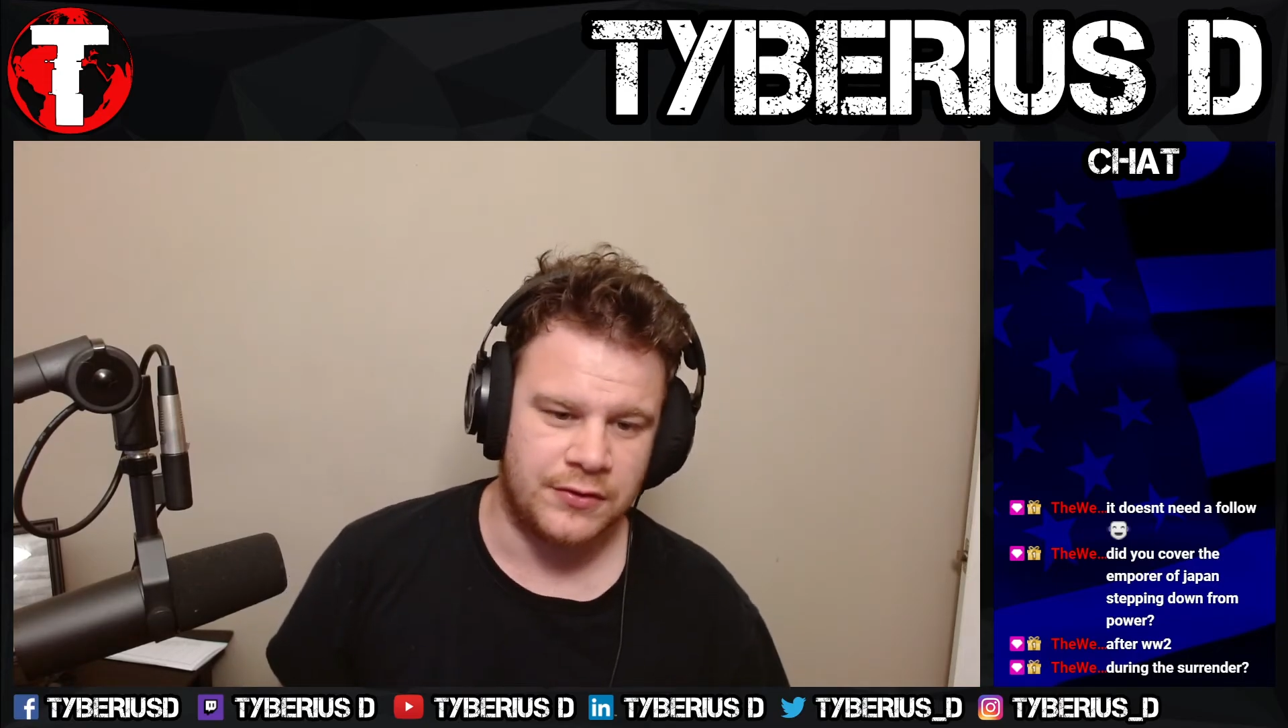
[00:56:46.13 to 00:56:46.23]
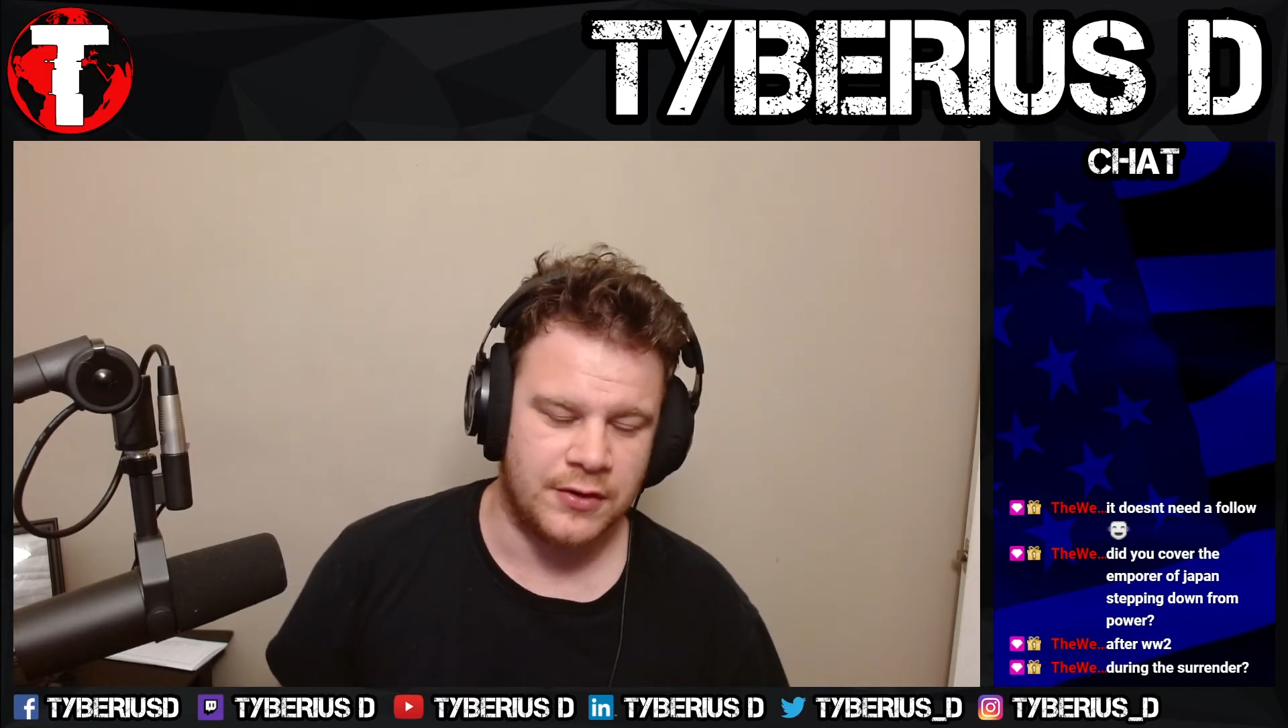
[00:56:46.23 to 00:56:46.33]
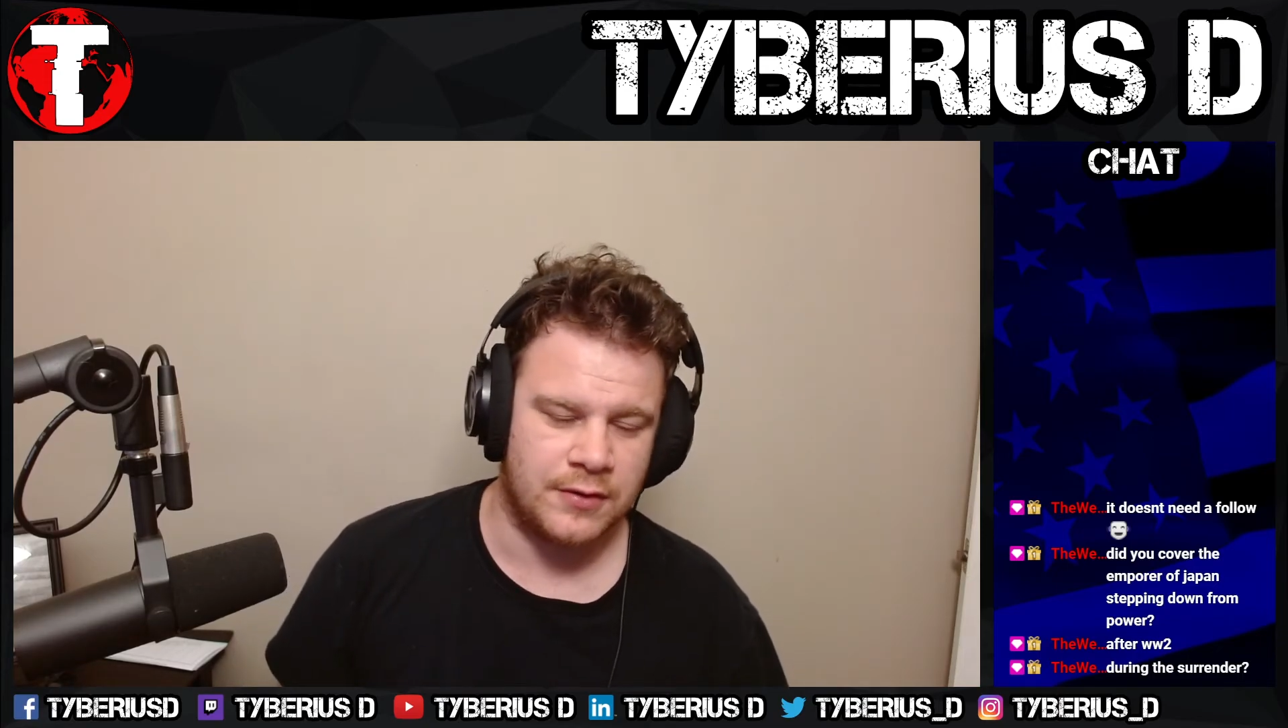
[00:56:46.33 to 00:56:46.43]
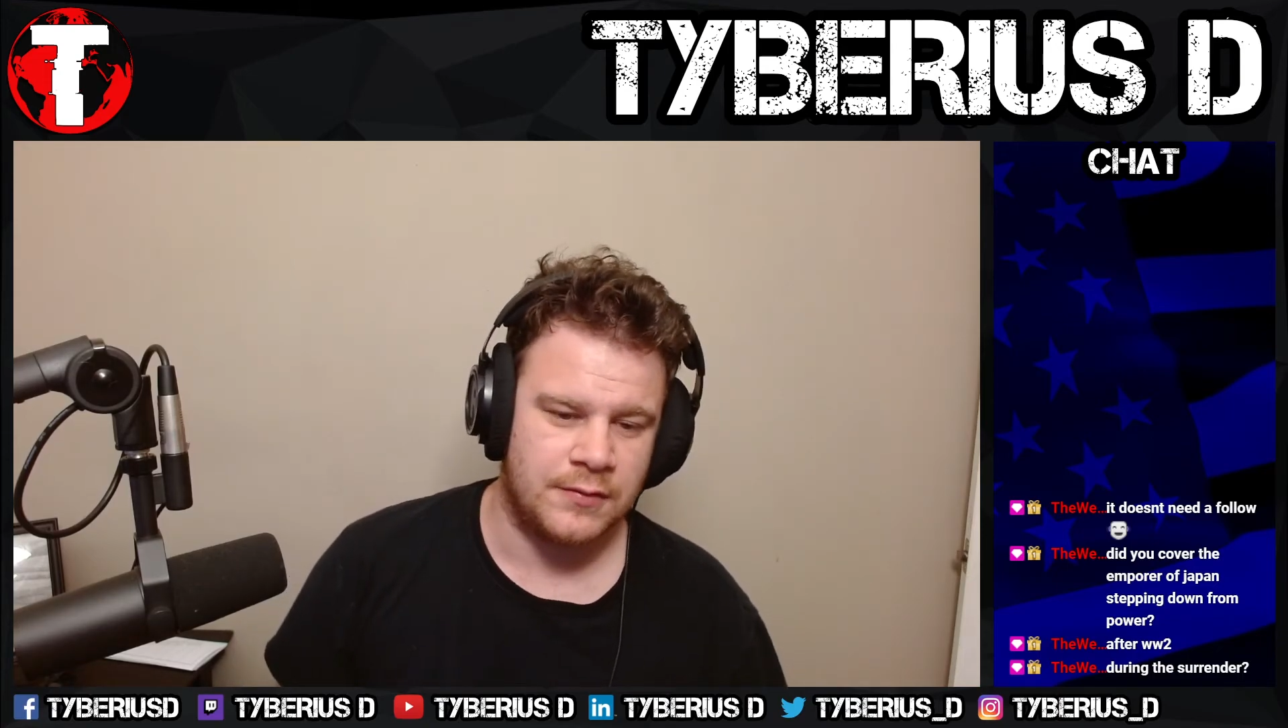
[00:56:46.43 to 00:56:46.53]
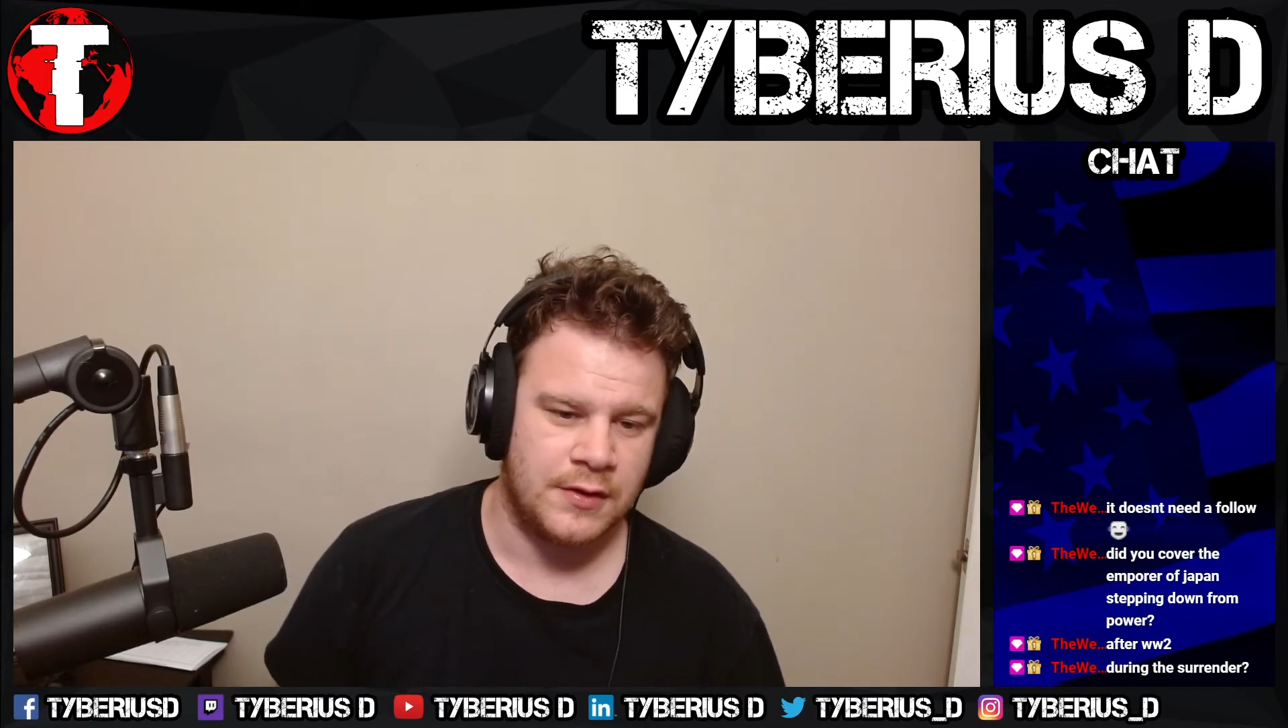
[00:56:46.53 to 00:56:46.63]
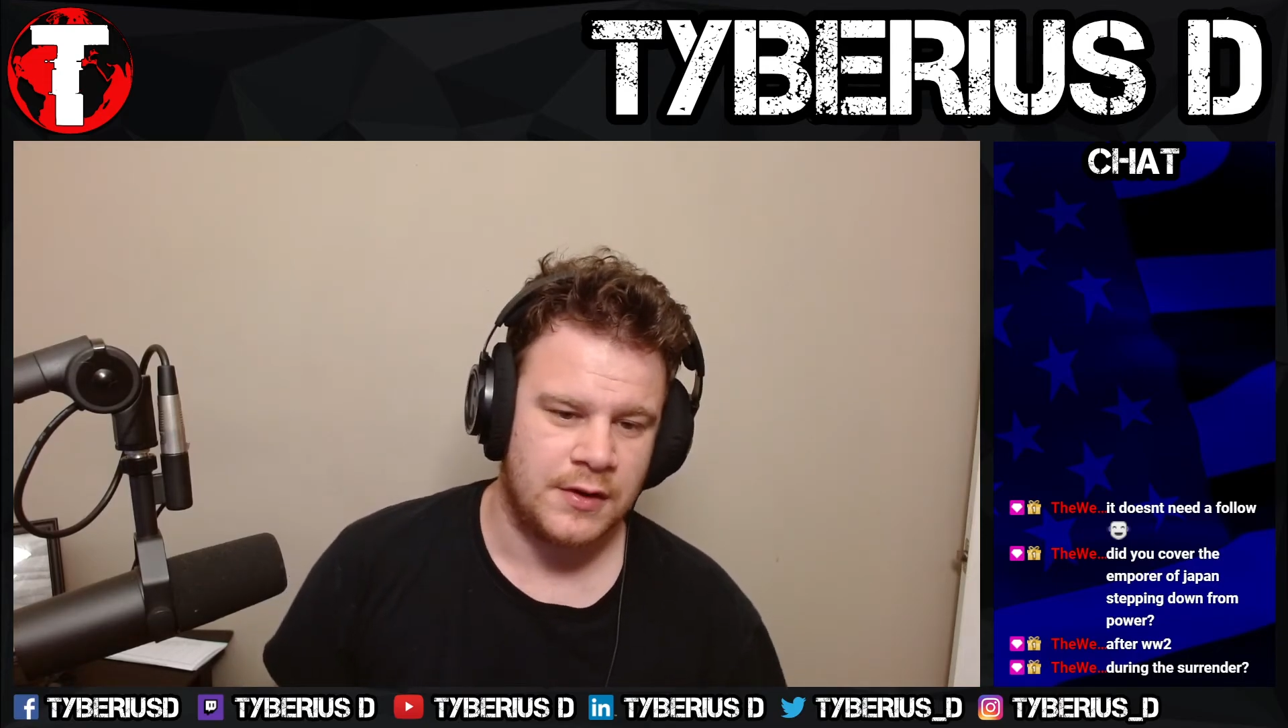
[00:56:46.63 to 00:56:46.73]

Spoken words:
them